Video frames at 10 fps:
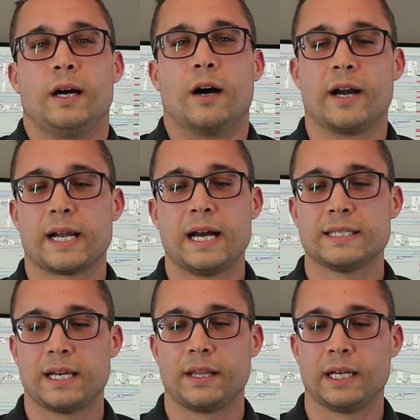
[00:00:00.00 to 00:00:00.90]
all right, guys,
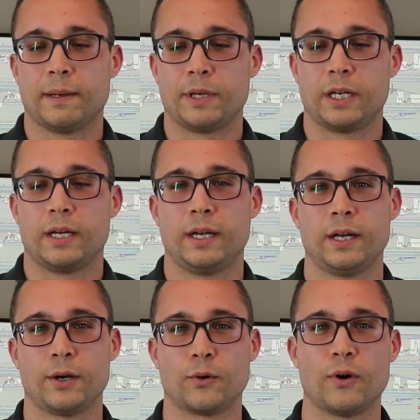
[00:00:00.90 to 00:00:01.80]
I think I'm gonna
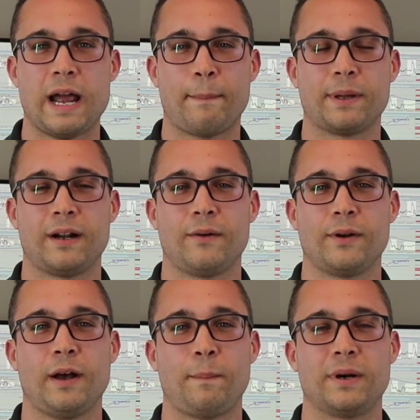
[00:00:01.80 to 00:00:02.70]
wrap it
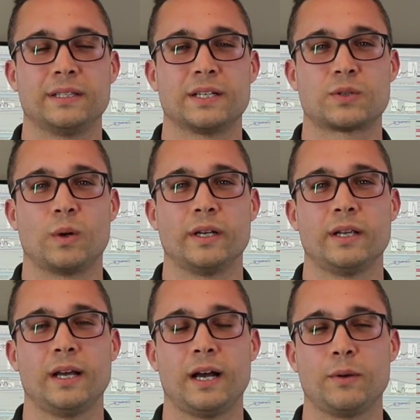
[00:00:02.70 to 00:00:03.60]
on up on this one.
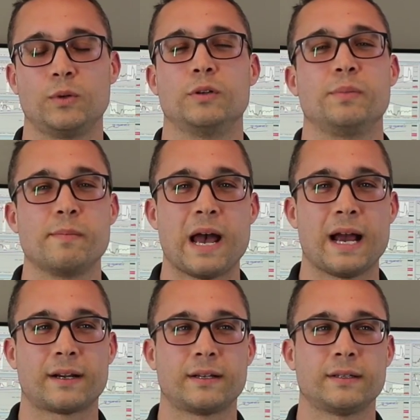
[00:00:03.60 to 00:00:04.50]
I will be
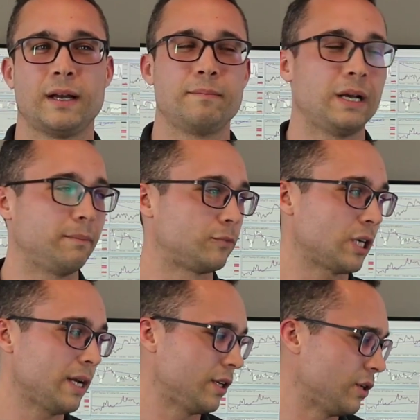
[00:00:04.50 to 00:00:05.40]
back. I'm
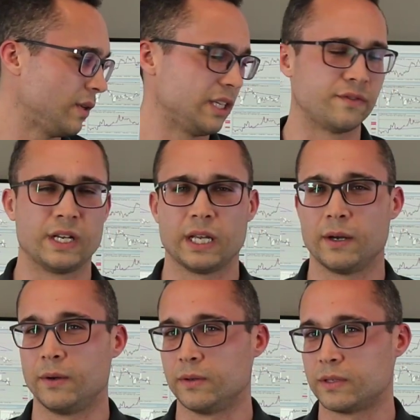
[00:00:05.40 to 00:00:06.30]
trying to do these
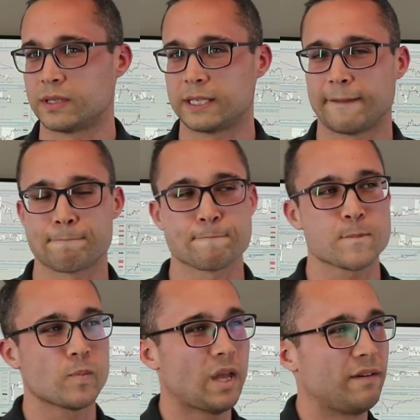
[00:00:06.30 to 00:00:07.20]
videos
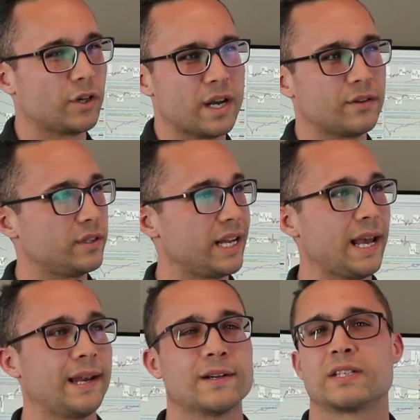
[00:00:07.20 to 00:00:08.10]
every other
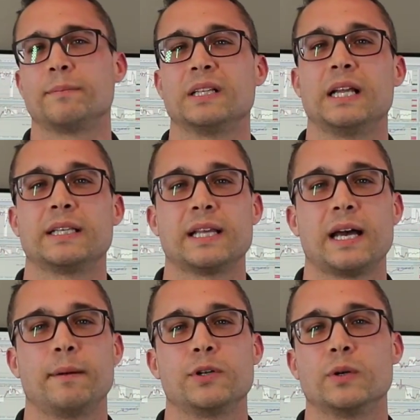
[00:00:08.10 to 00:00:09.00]
day or something like
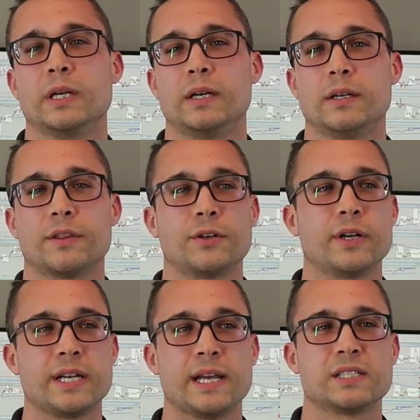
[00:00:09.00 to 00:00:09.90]
that. I'm doing a
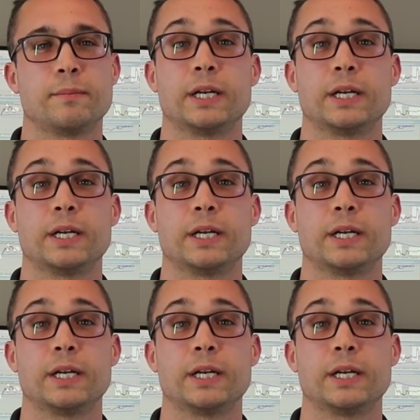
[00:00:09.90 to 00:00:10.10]
30 Days to